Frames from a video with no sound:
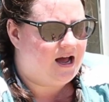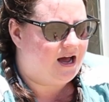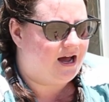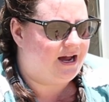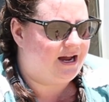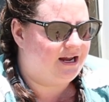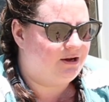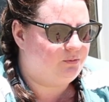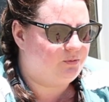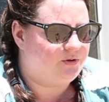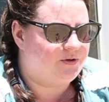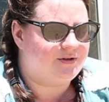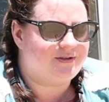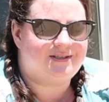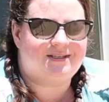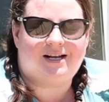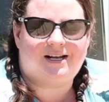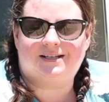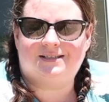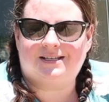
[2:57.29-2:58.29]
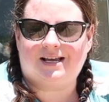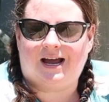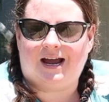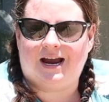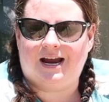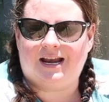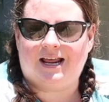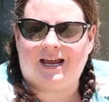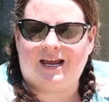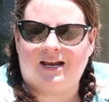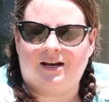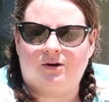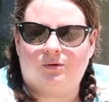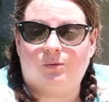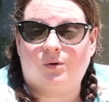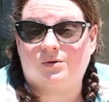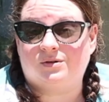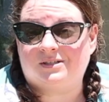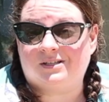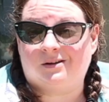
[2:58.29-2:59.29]
I will set aside and
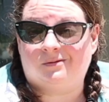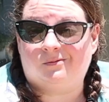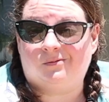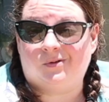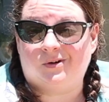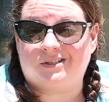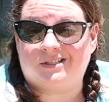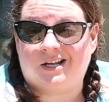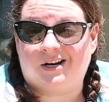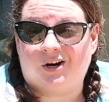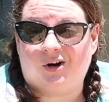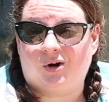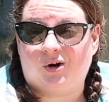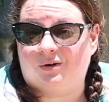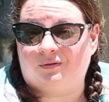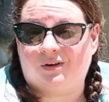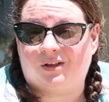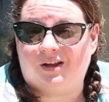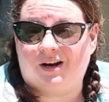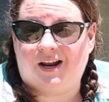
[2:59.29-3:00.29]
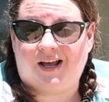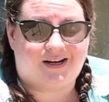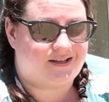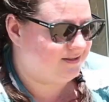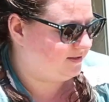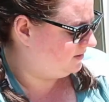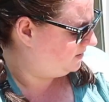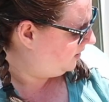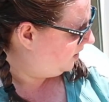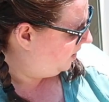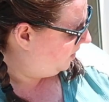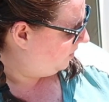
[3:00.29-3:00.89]
roast them for dinner over the next